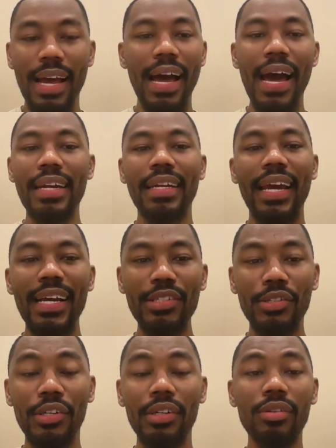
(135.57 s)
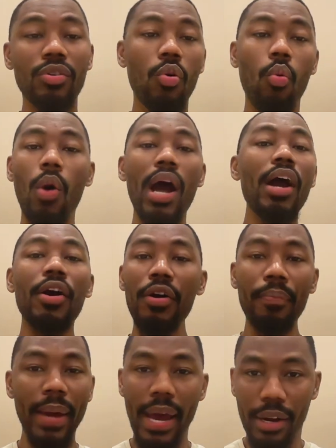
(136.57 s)
I didn't ask her why her
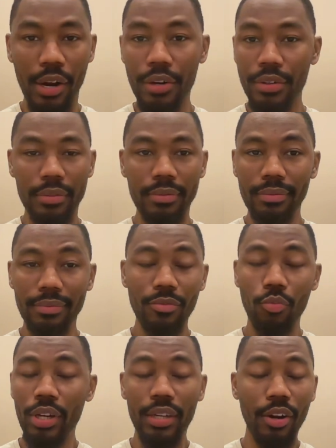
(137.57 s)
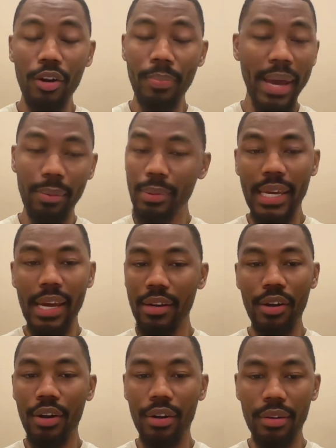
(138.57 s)
back hurt when her back began to
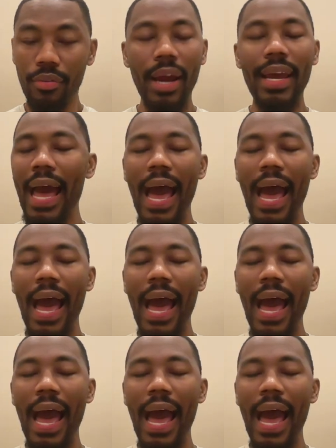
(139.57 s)
hurt, right?